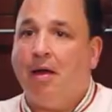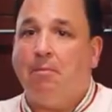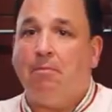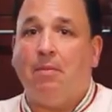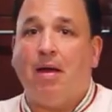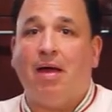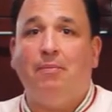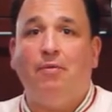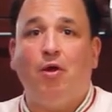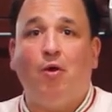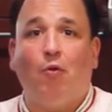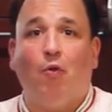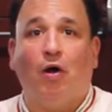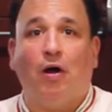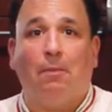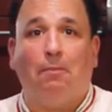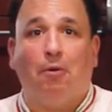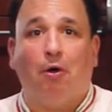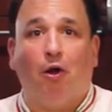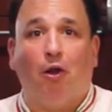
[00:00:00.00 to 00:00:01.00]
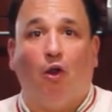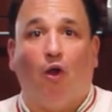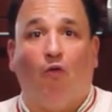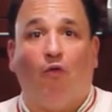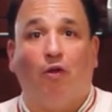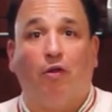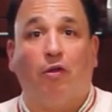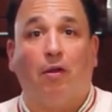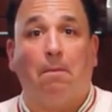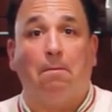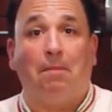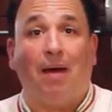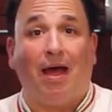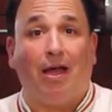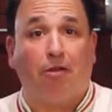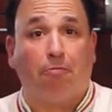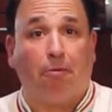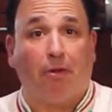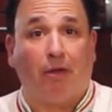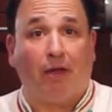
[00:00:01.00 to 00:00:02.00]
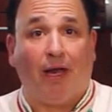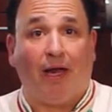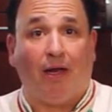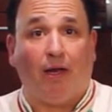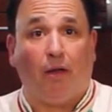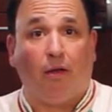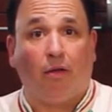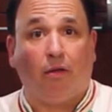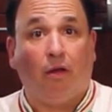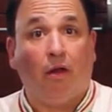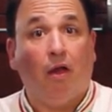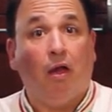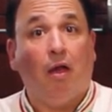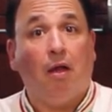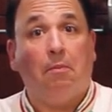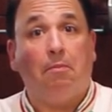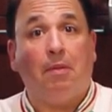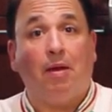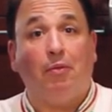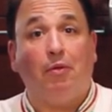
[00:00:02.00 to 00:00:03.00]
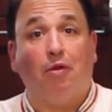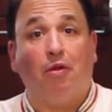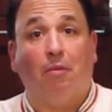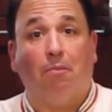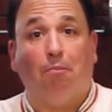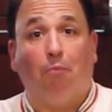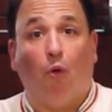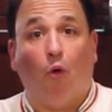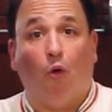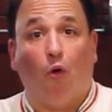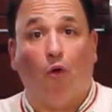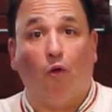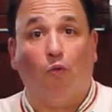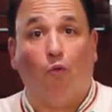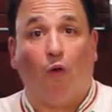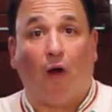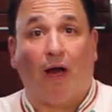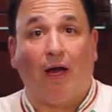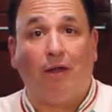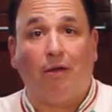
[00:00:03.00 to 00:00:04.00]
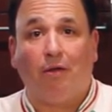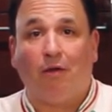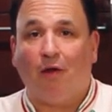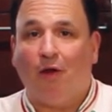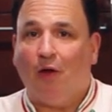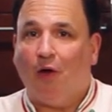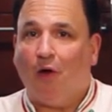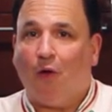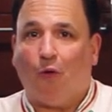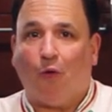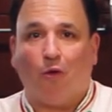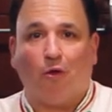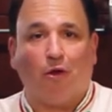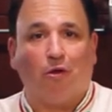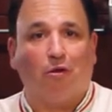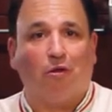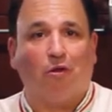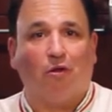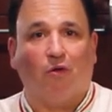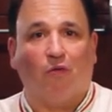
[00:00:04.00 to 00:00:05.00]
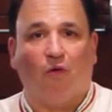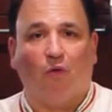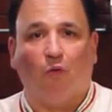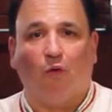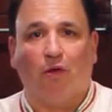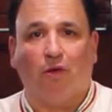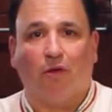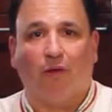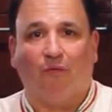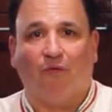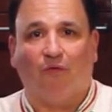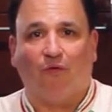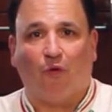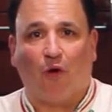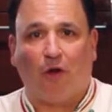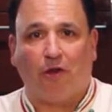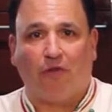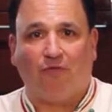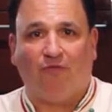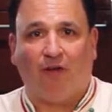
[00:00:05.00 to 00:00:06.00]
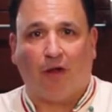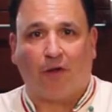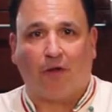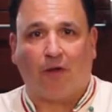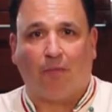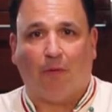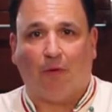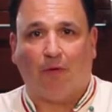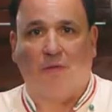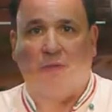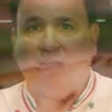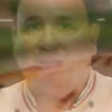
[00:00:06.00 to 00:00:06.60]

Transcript: Maybe you wanna put it over some mashed potatoes, maybe some boiled rice, or just serve it with some fresh vegetables.